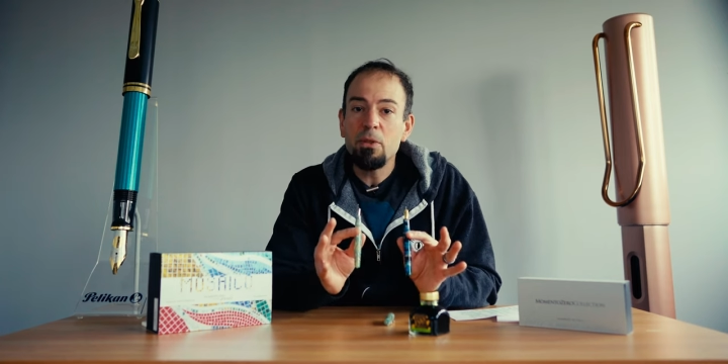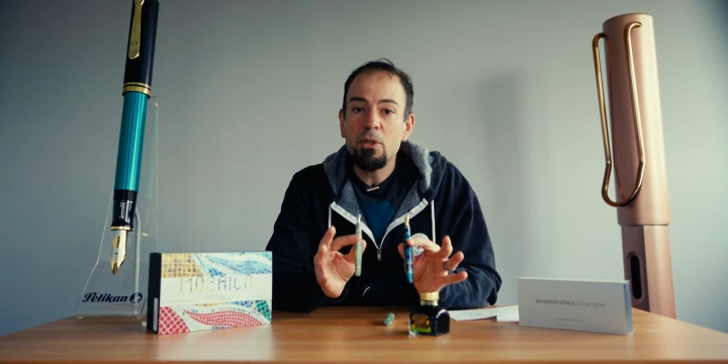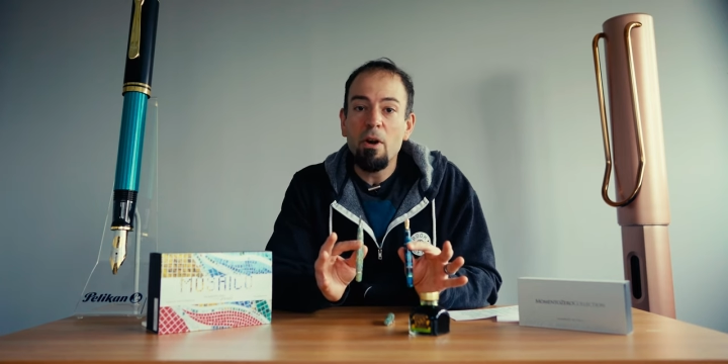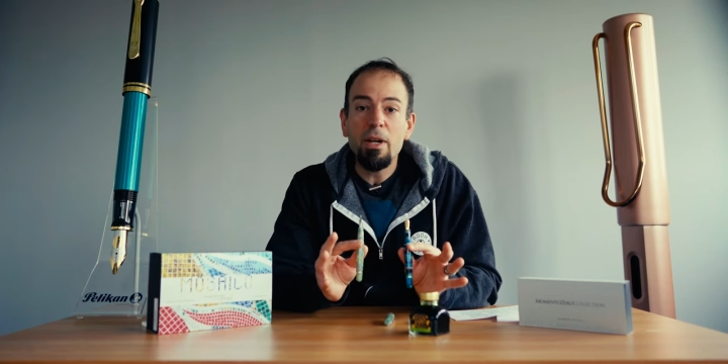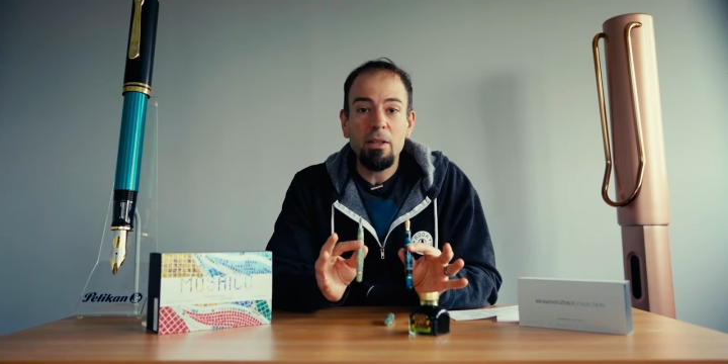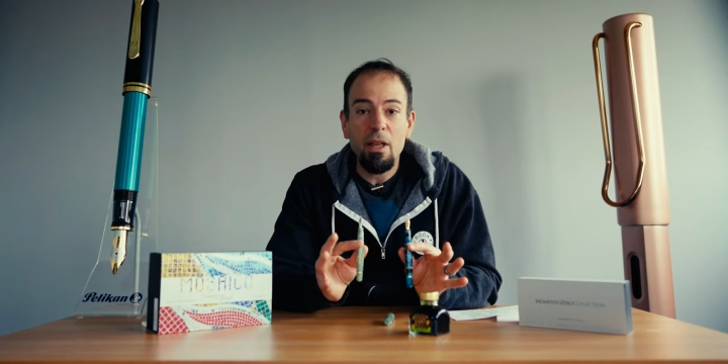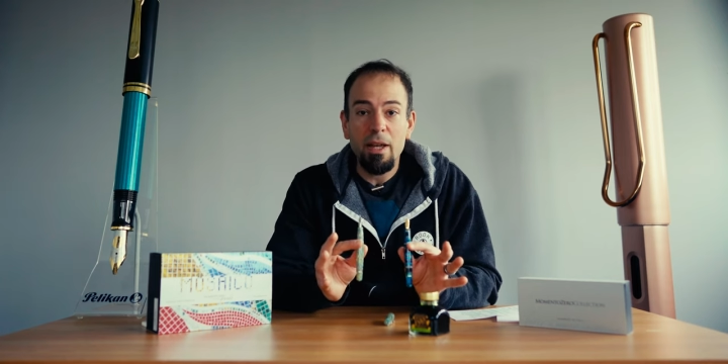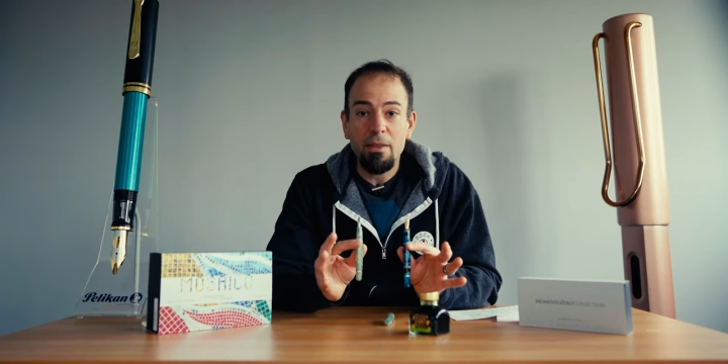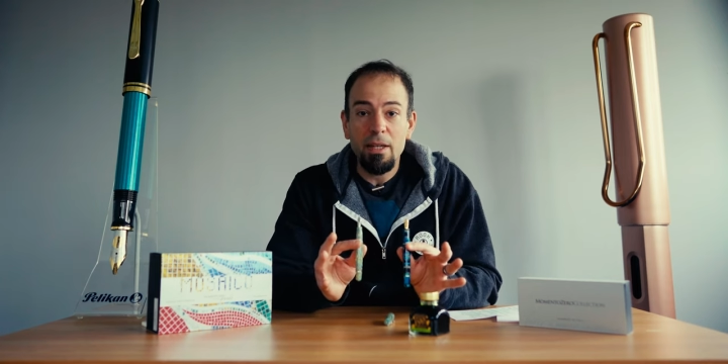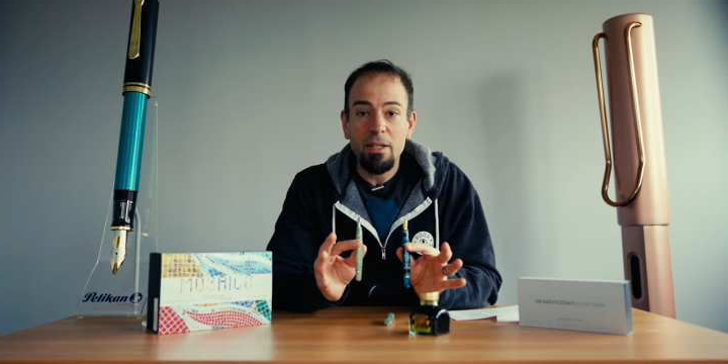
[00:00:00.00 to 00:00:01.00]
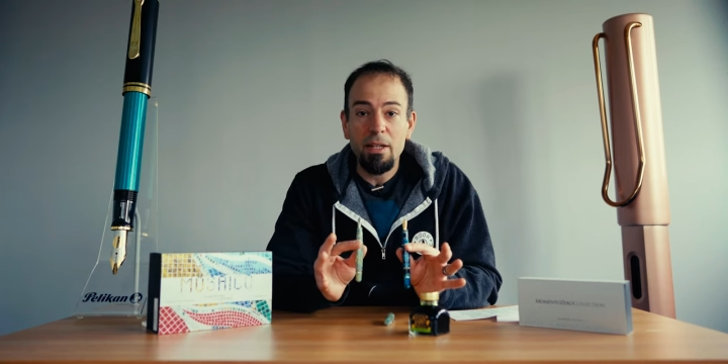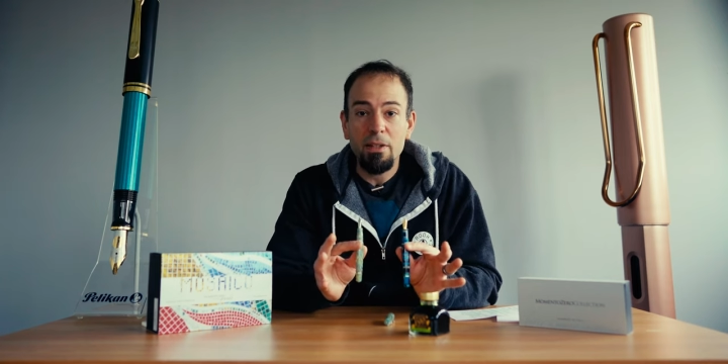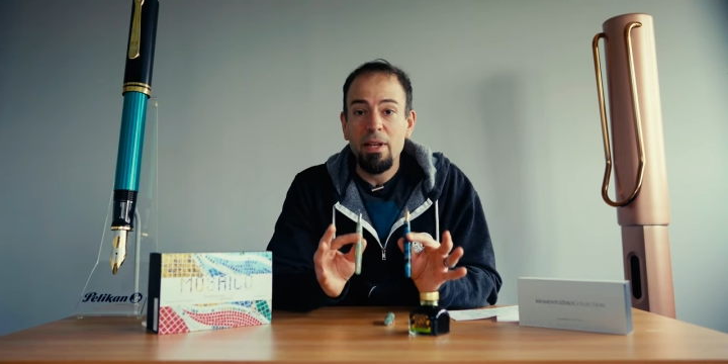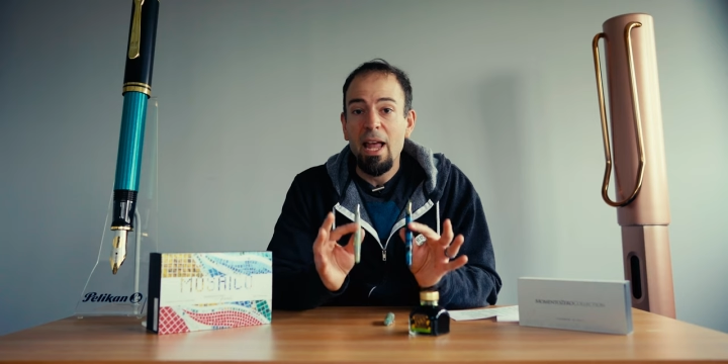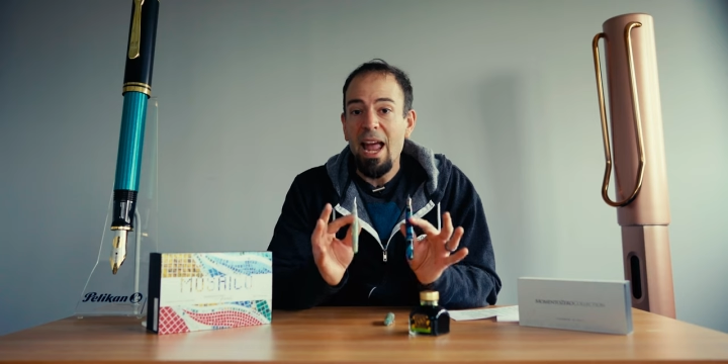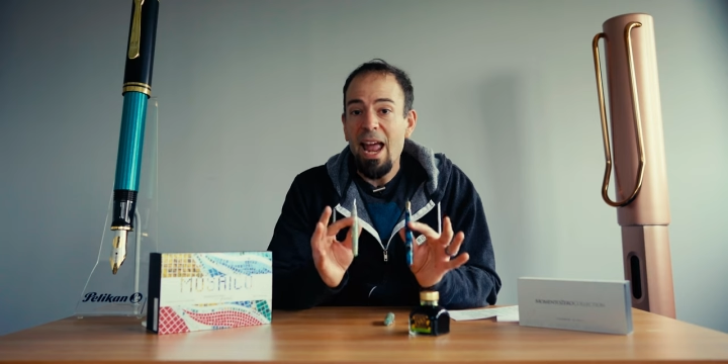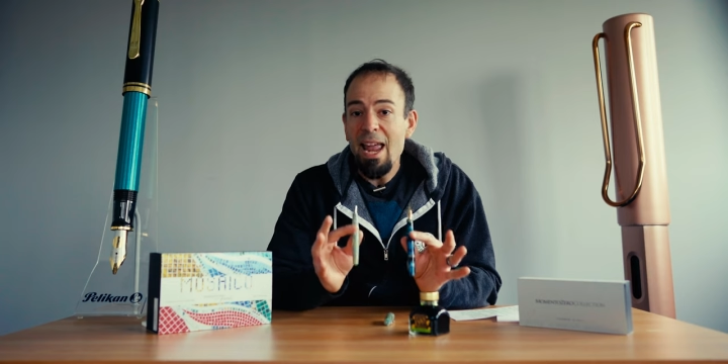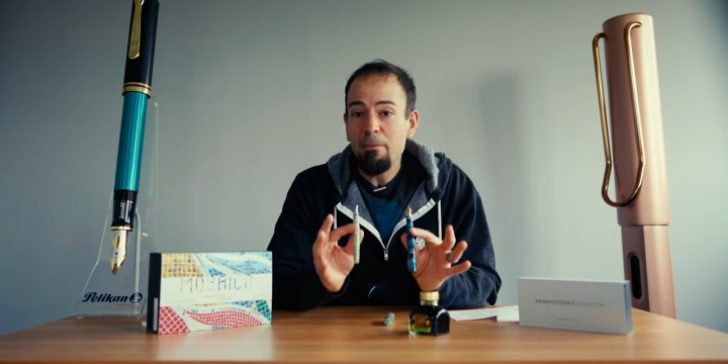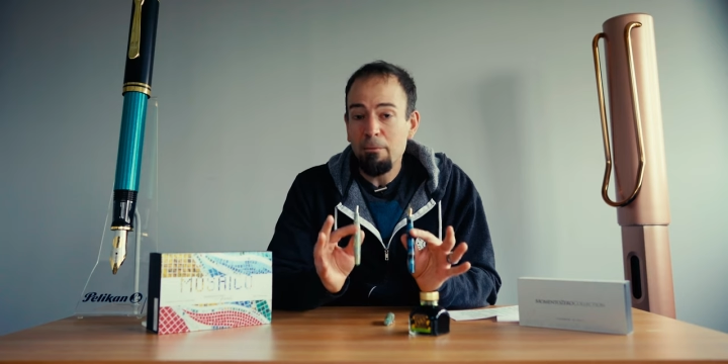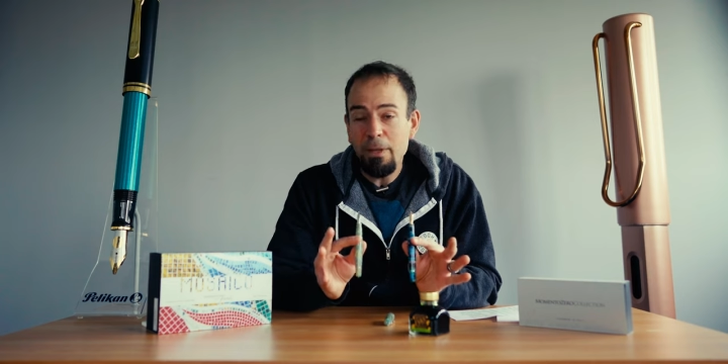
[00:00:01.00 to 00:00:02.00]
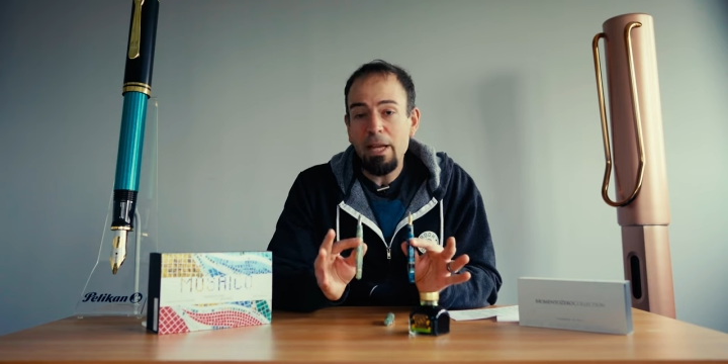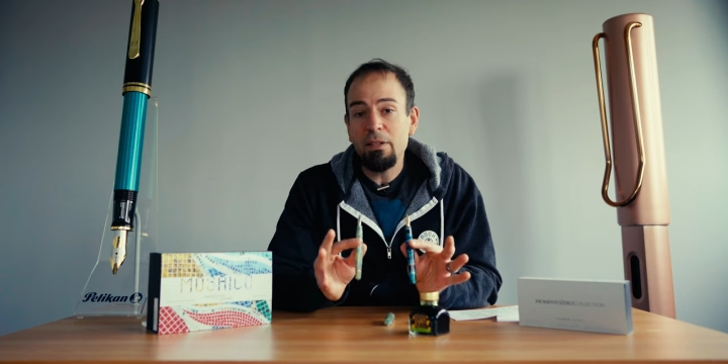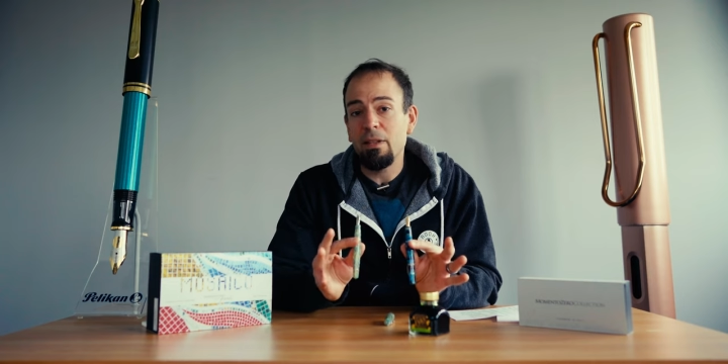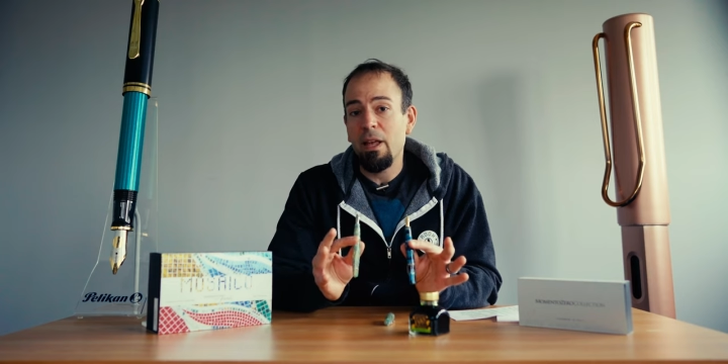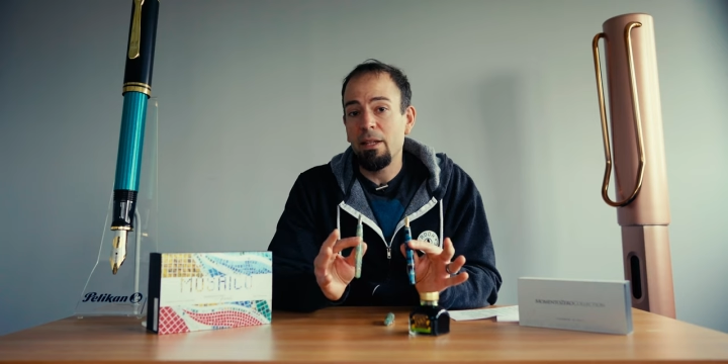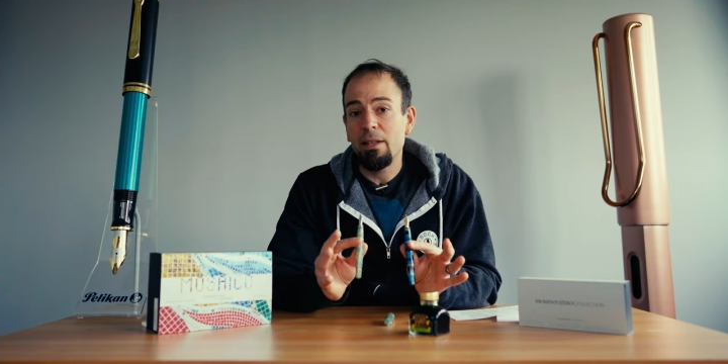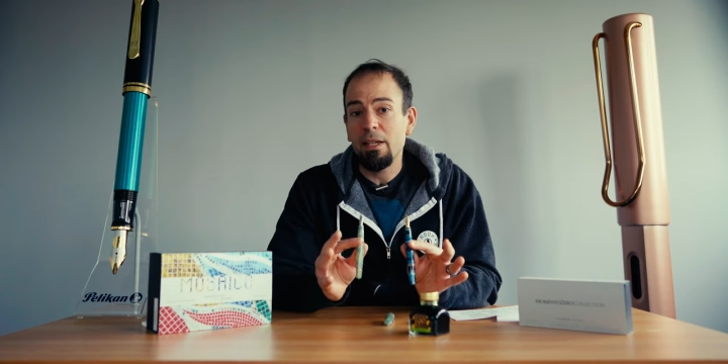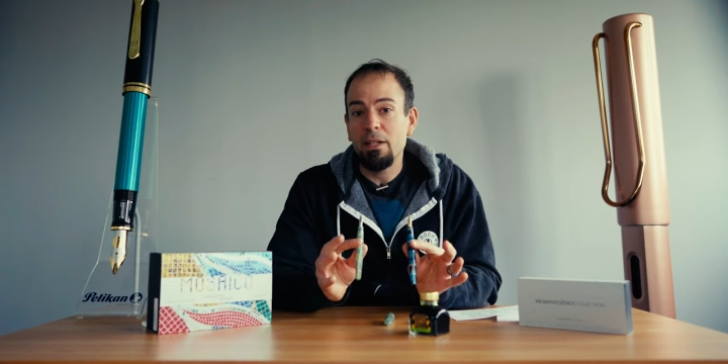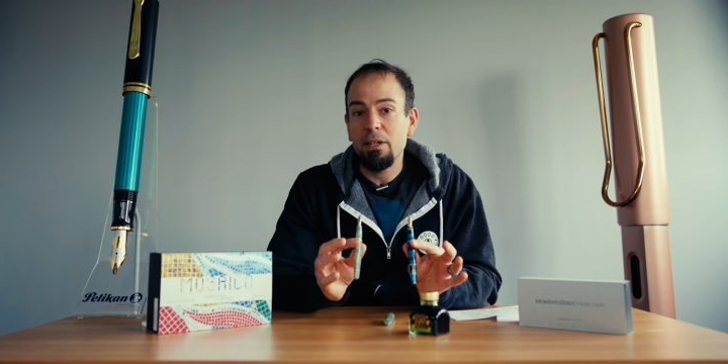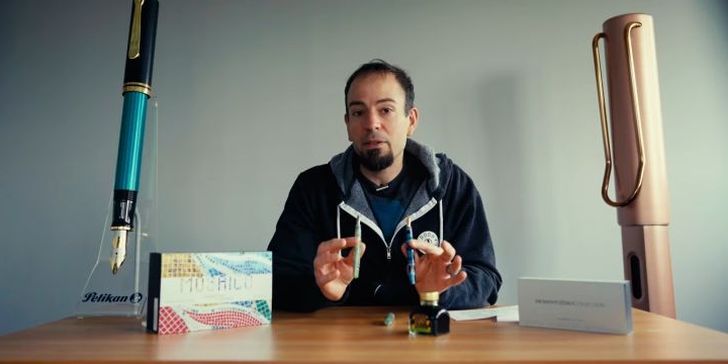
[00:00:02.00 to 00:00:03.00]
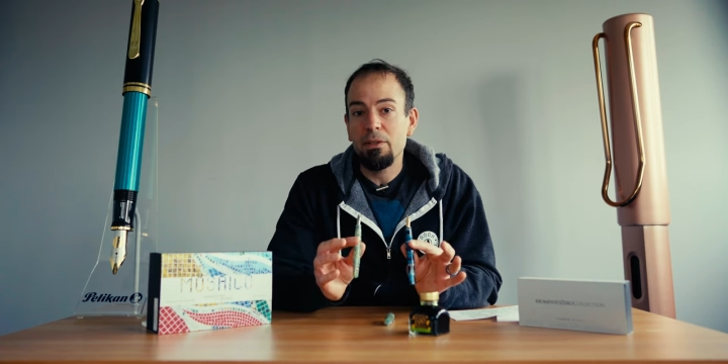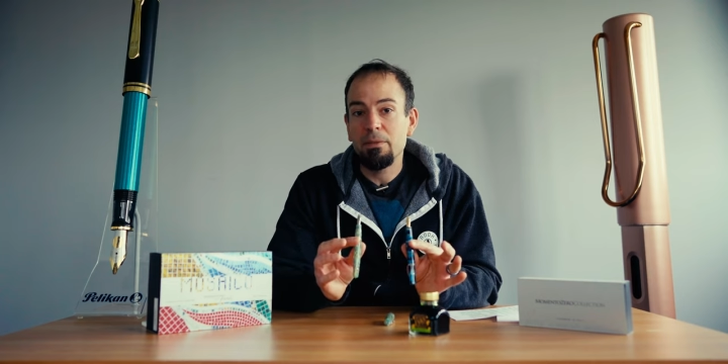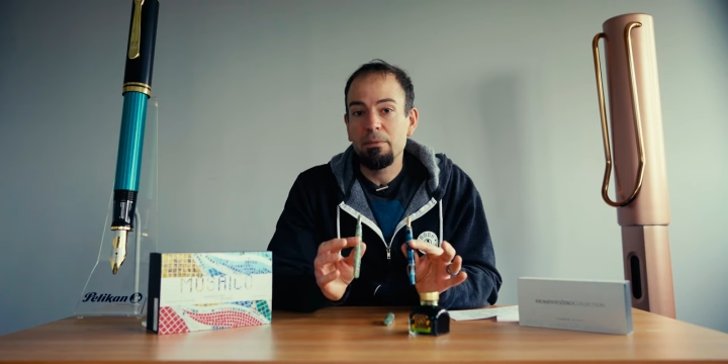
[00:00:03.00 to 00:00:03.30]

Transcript: starting line thickness and flex line thickness.